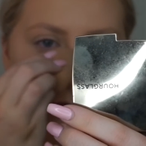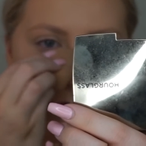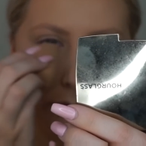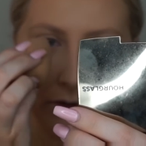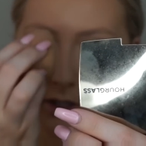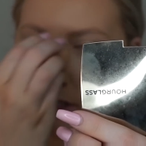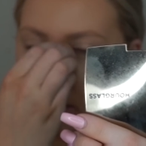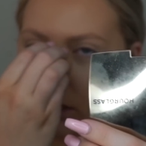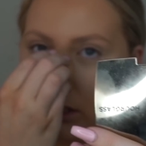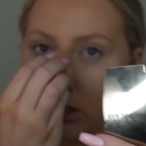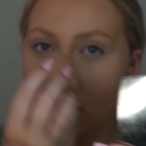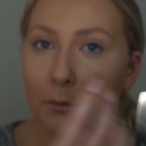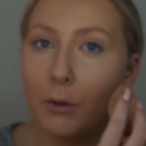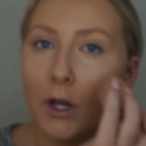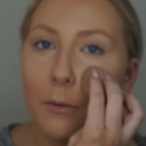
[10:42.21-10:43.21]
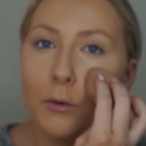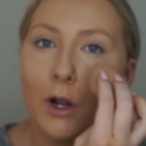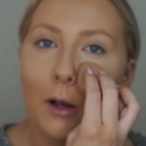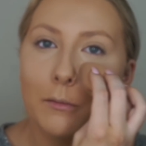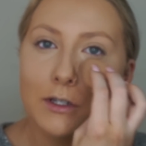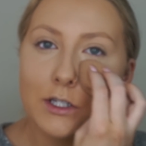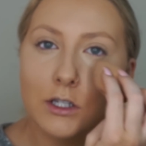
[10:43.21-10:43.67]
from the concealer, but I
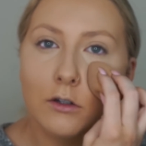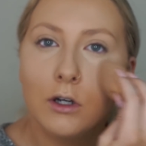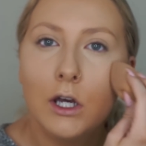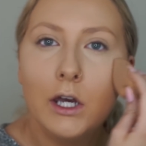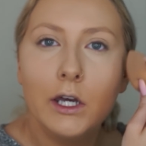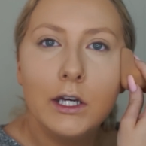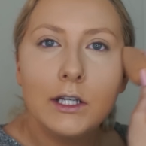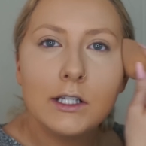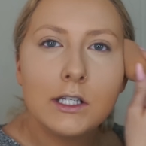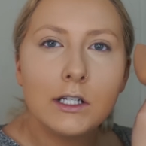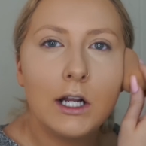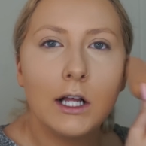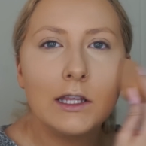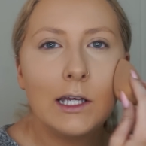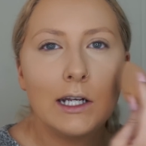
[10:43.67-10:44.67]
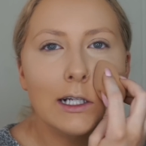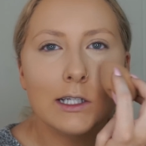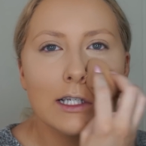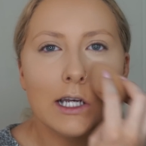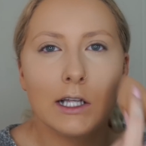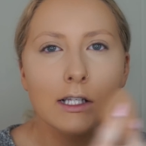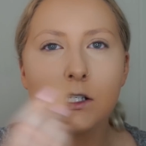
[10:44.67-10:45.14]
promise you it's not that
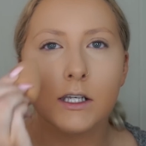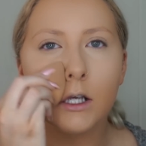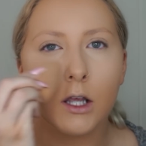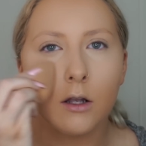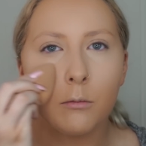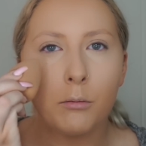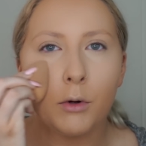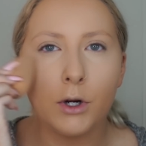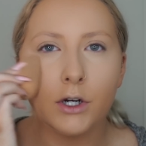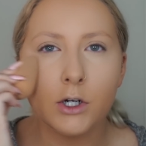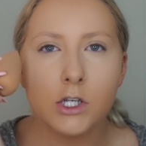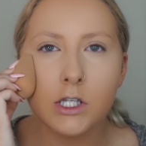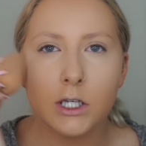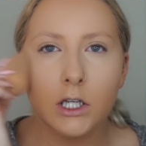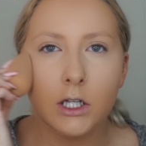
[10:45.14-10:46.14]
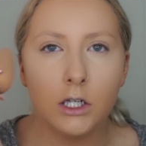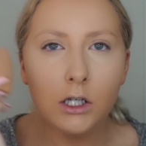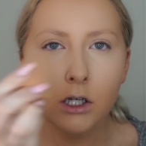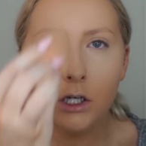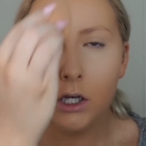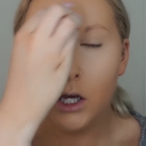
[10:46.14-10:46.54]
intense in person.